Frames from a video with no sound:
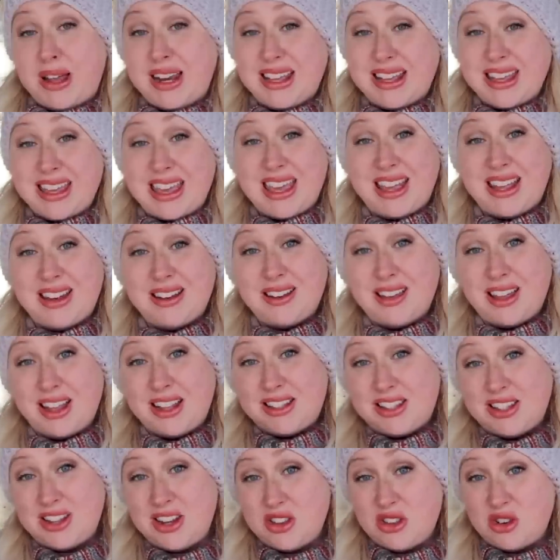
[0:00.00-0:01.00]
But again,
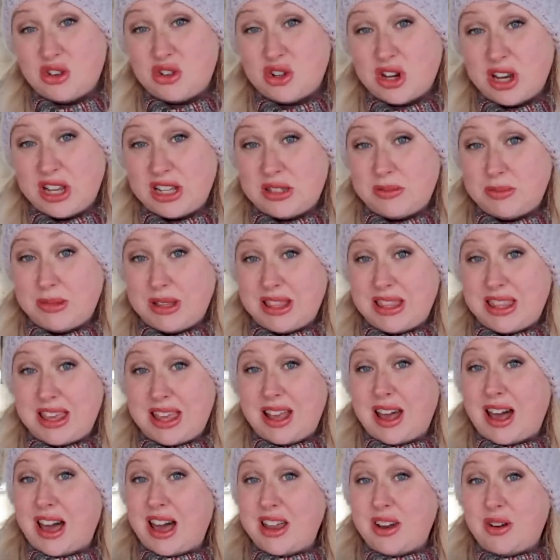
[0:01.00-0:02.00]
it's another tradesman
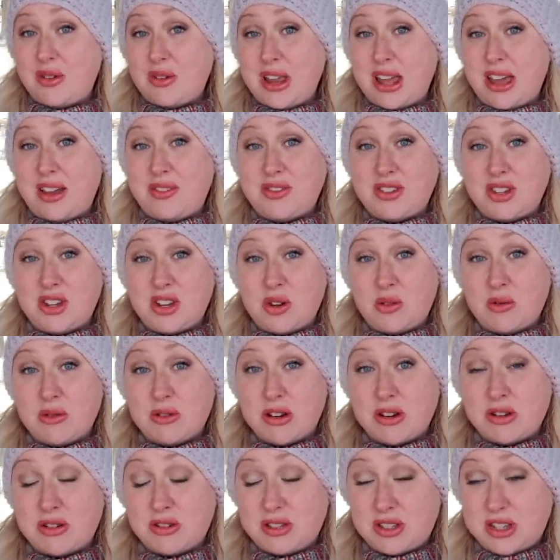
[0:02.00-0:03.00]
thing. I don't have to know
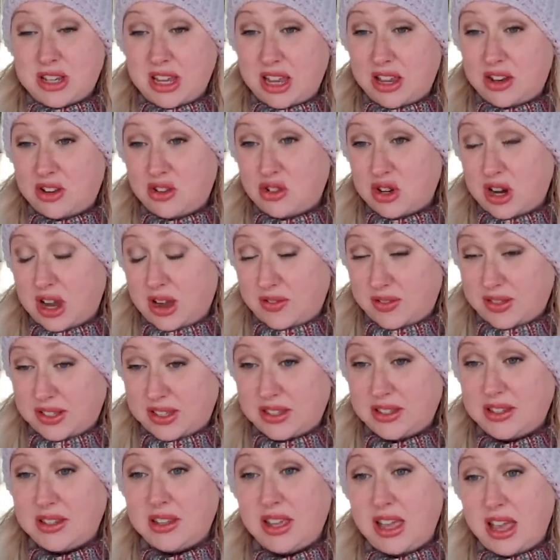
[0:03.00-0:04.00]
or understand.
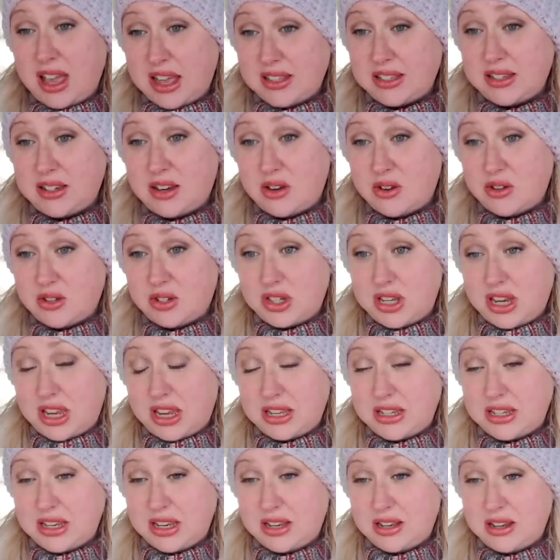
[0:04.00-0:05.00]
Travis has an
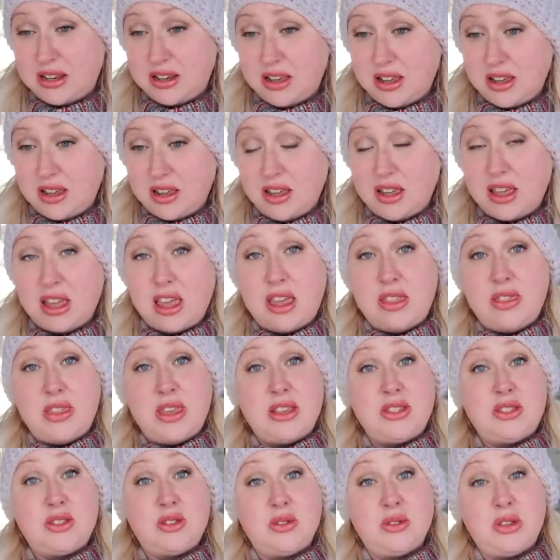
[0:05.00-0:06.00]
understanding and
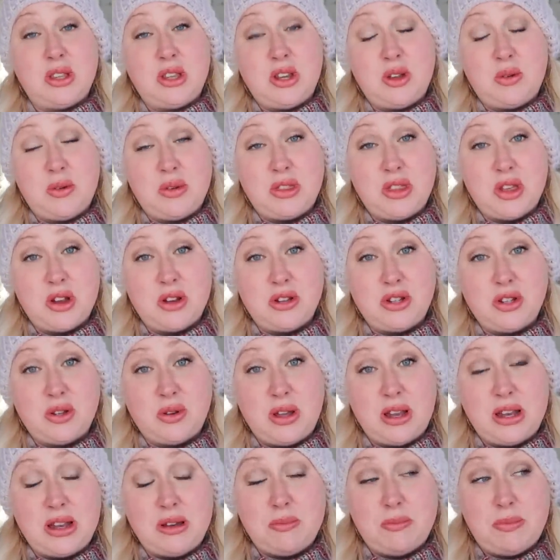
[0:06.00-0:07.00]
they certainly know what they're
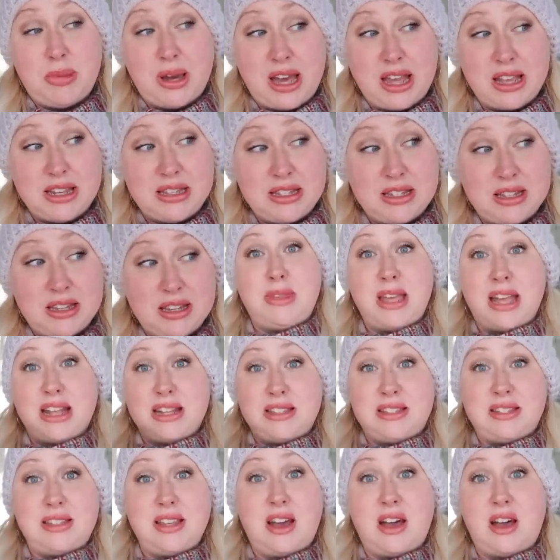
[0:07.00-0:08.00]
doing. But
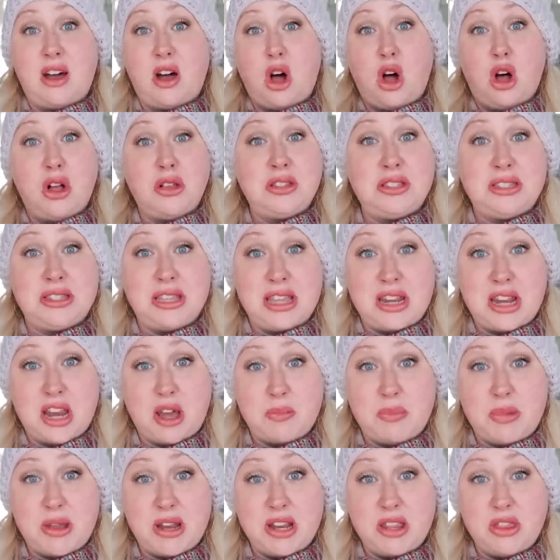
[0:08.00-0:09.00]
that's uh, all set
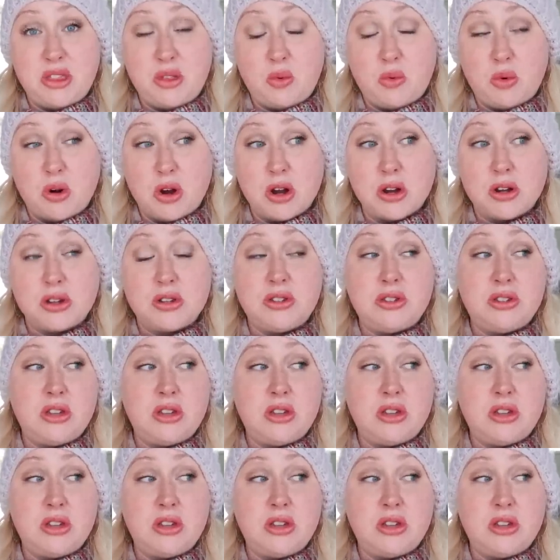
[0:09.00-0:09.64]
up and in the work.